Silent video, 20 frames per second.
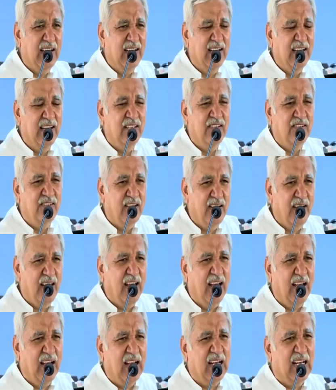
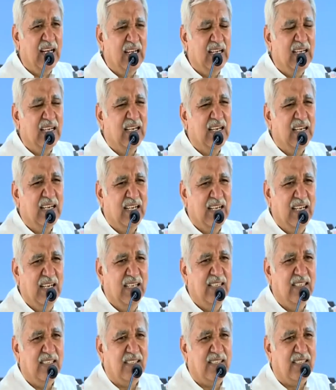engineering
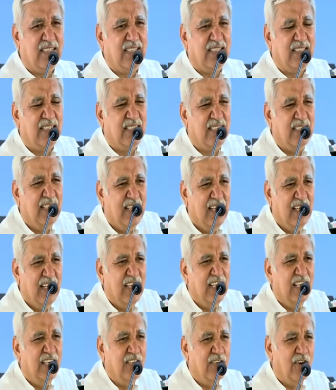is
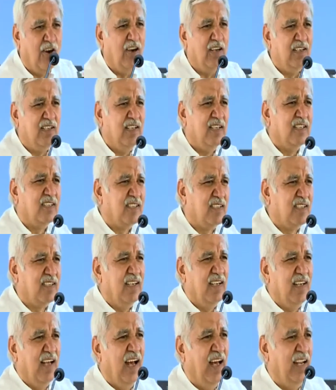not
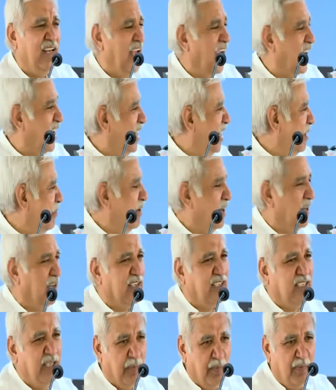just an academic
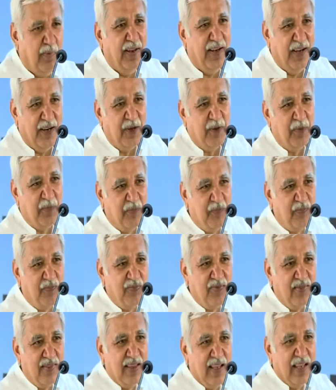discipline.
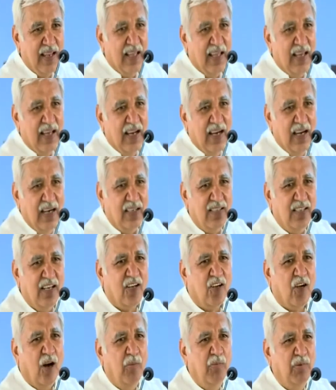It's a
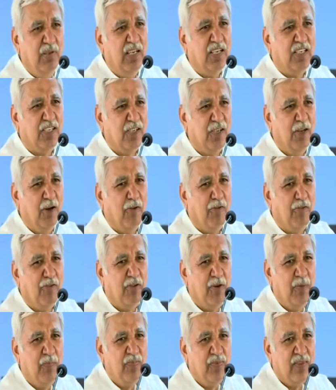combination of
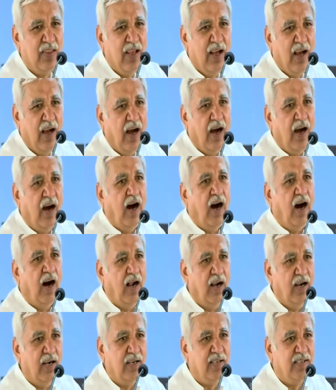
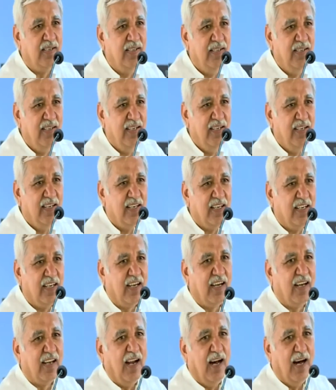art,
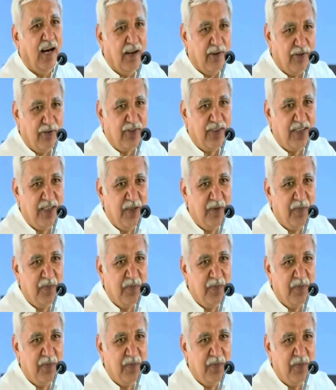craft,